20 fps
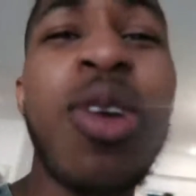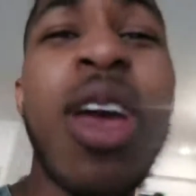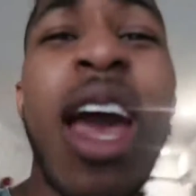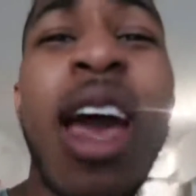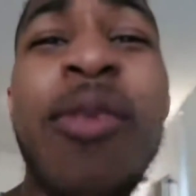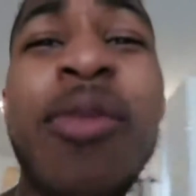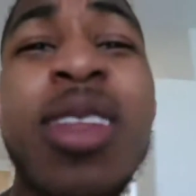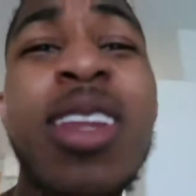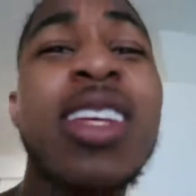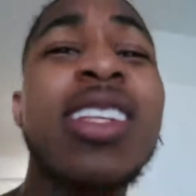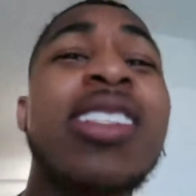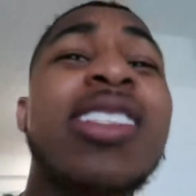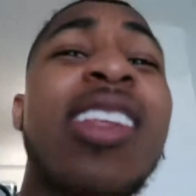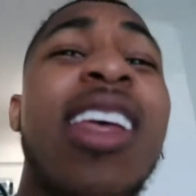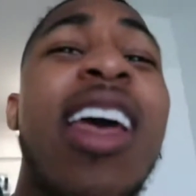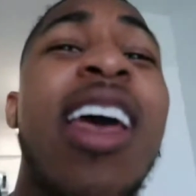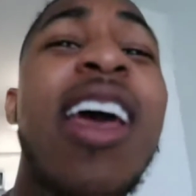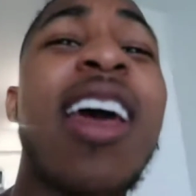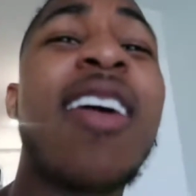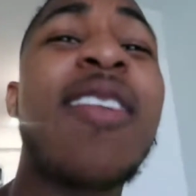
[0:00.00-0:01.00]
you got me this
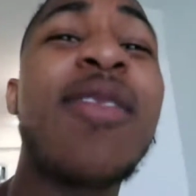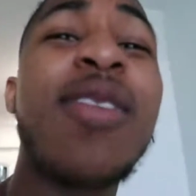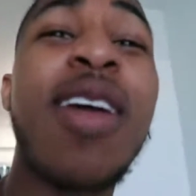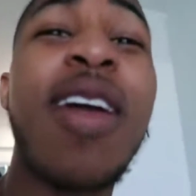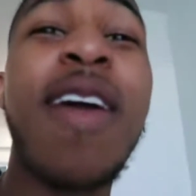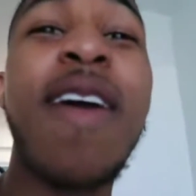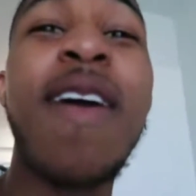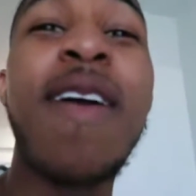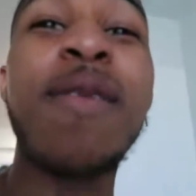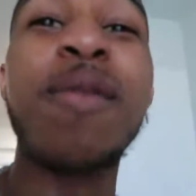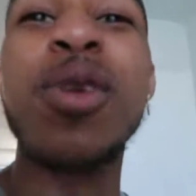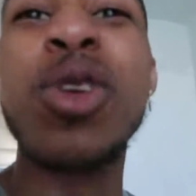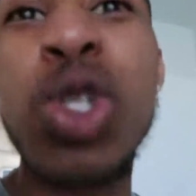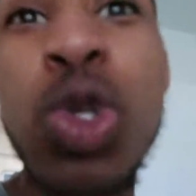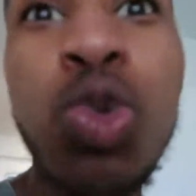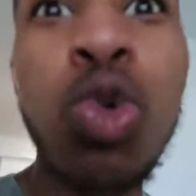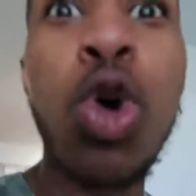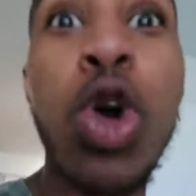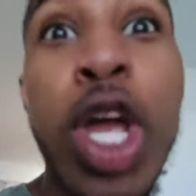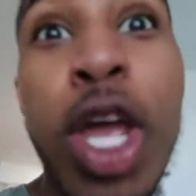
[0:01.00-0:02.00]
time,
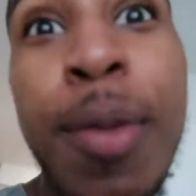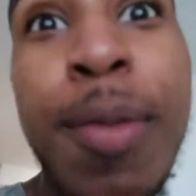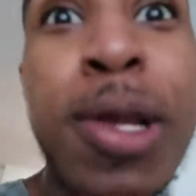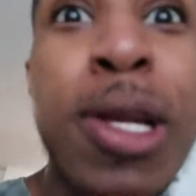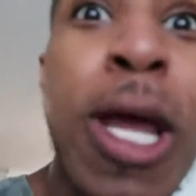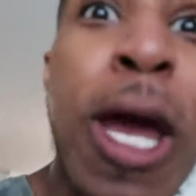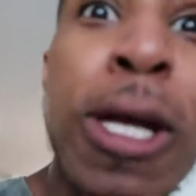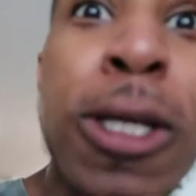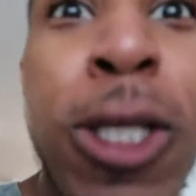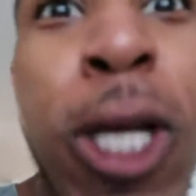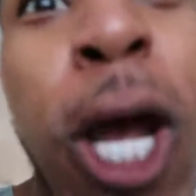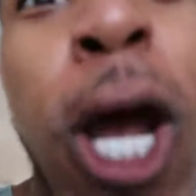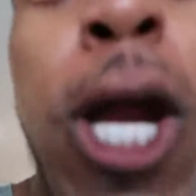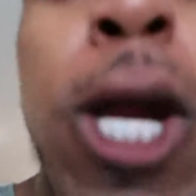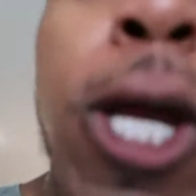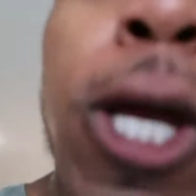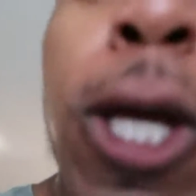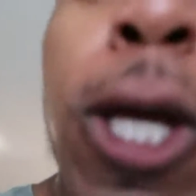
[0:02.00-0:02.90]
but you won't get me next time,